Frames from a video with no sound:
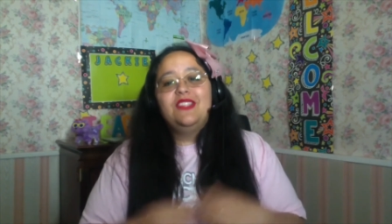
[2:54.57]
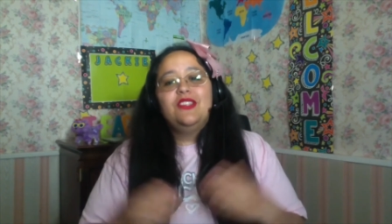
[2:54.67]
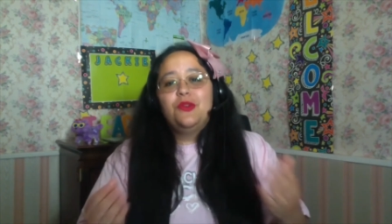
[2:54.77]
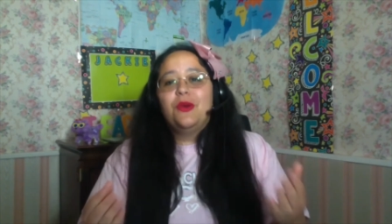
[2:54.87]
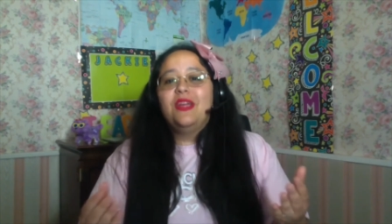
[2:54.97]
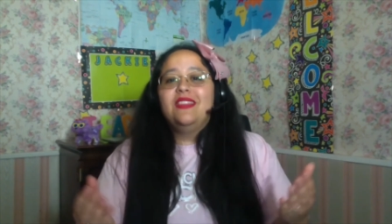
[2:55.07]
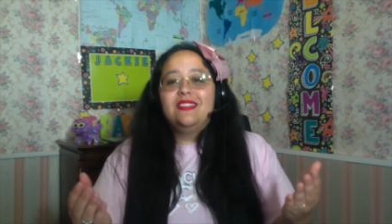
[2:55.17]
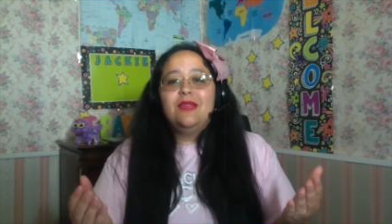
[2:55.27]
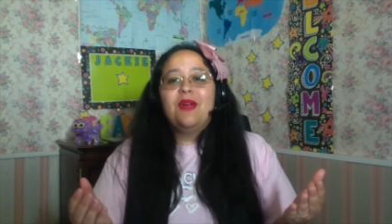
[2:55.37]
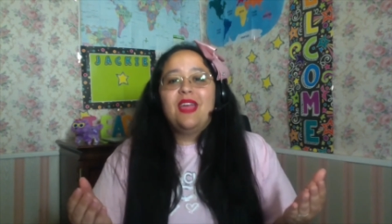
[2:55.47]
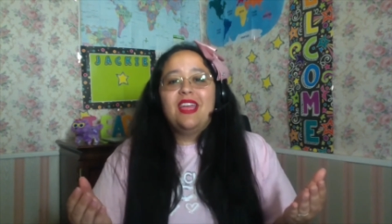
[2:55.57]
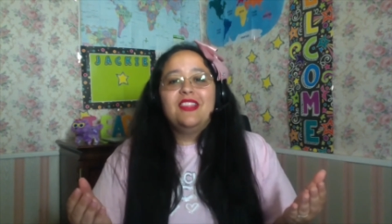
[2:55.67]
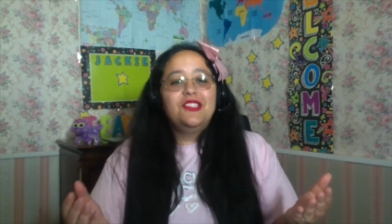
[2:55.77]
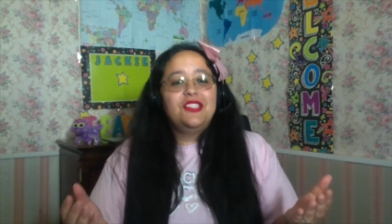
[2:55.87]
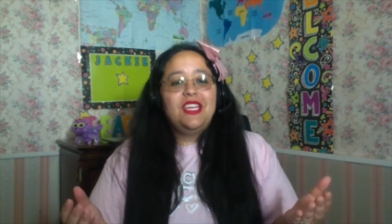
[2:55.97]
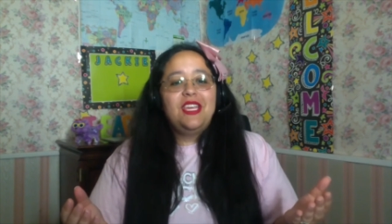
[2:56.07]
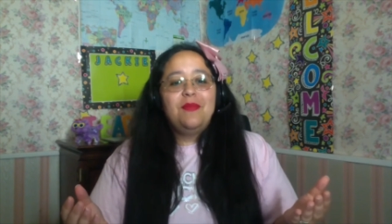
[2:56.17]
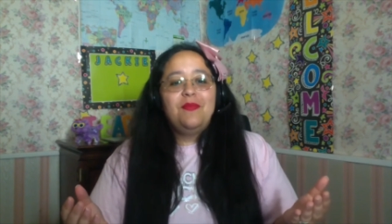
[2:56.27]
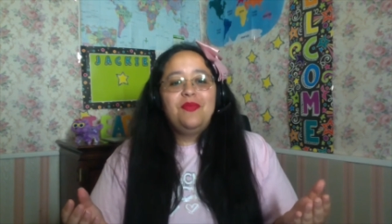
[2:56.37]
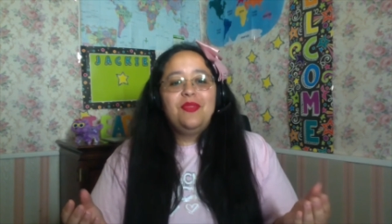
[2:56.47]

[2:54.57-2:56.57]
to join the Zebra English team.